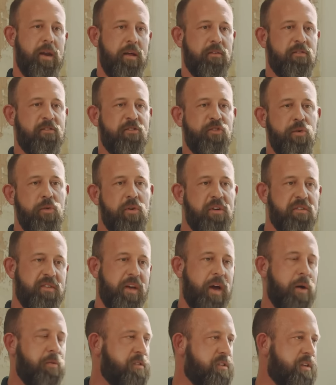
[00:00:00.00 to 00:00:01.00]
as soon as
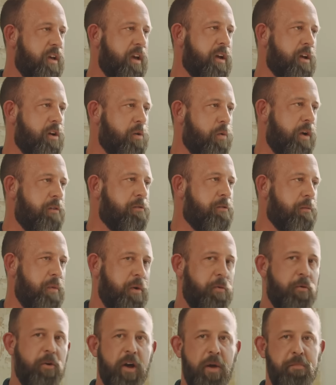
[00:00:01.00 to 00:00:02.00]
that was taken away from
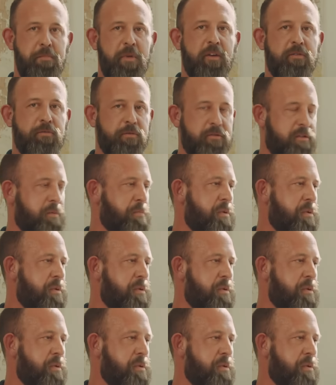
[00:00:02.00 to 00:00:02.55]
me, what I missed was the